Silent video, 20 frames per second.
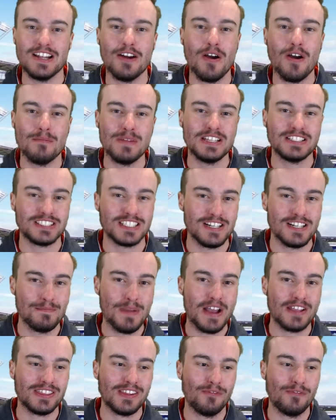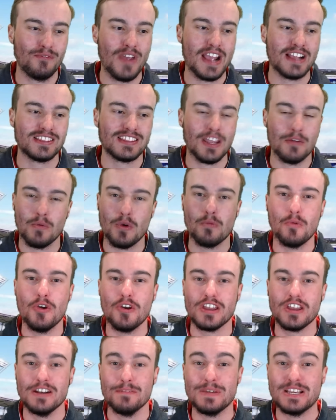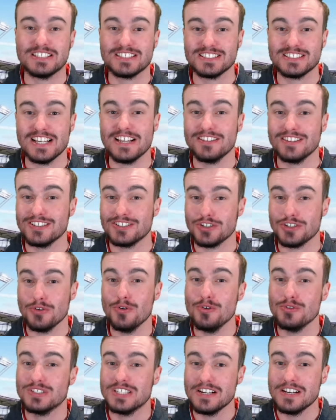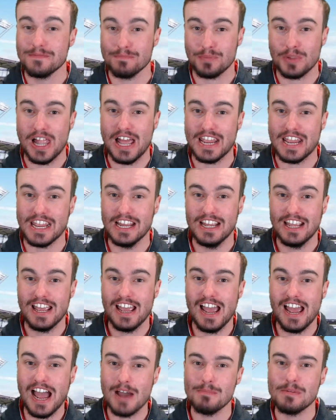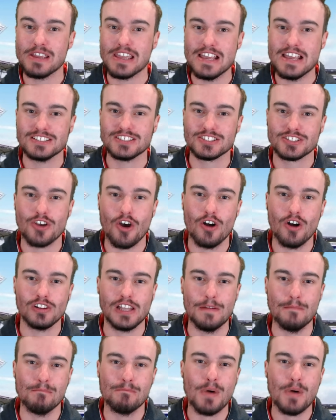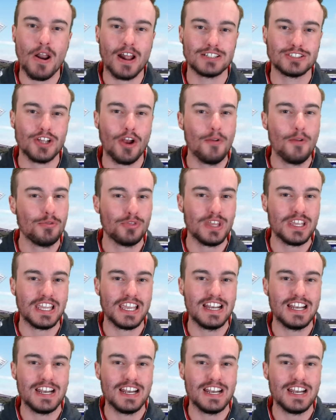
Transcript: Now, I mentioned about the fact that we were going to be seeing the two who didn't play up against Scotland, but I don't think